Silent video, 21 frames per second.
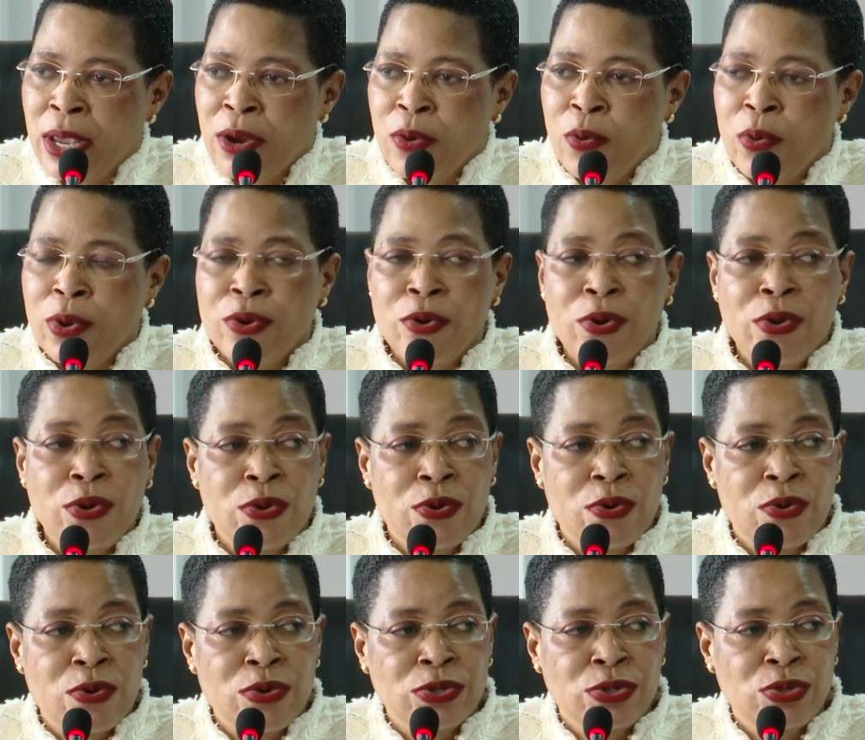We know you're
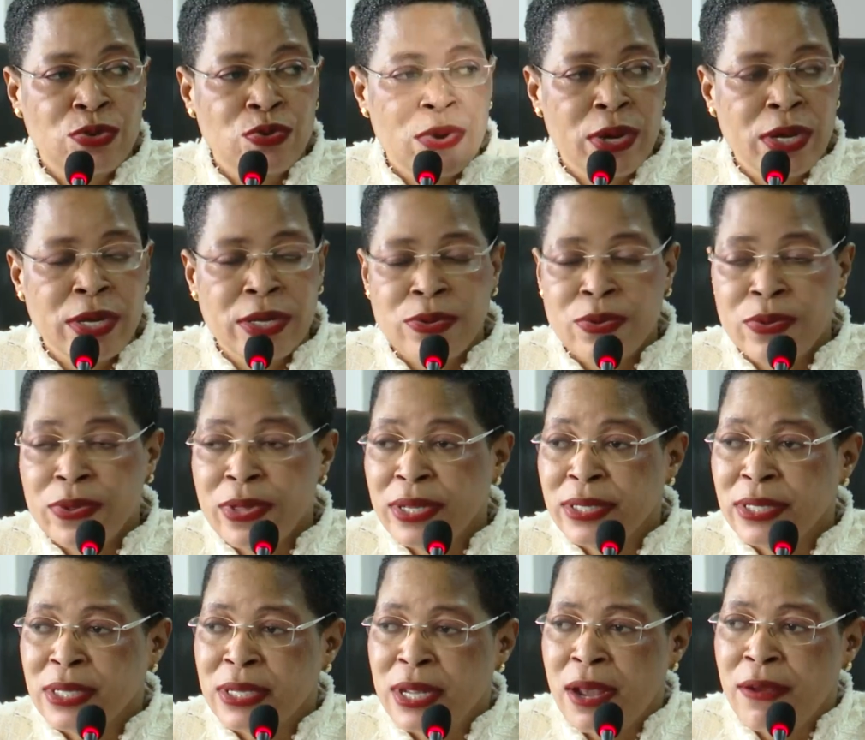constrained with the
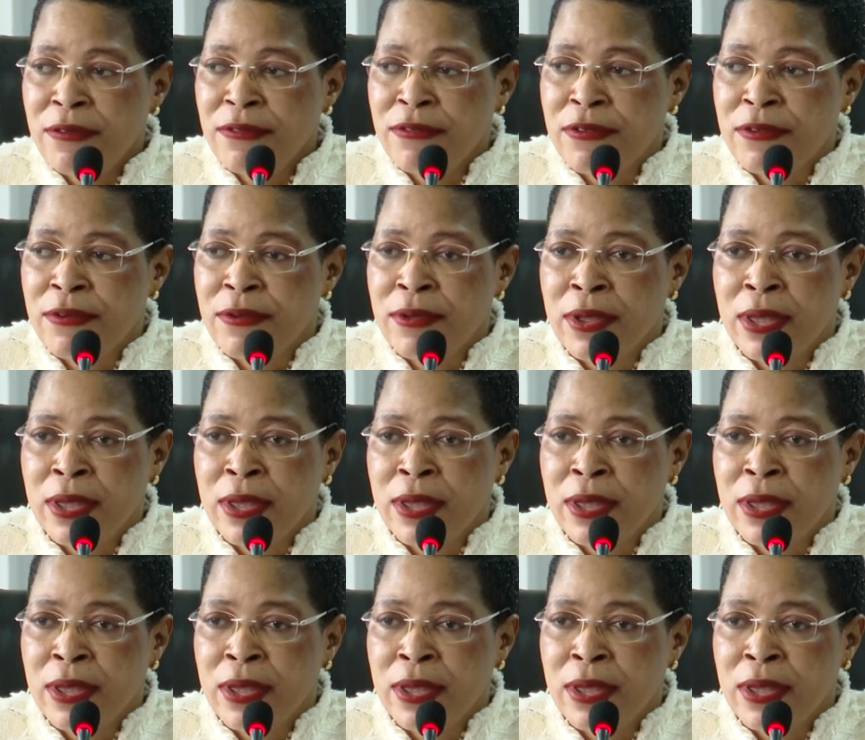staff.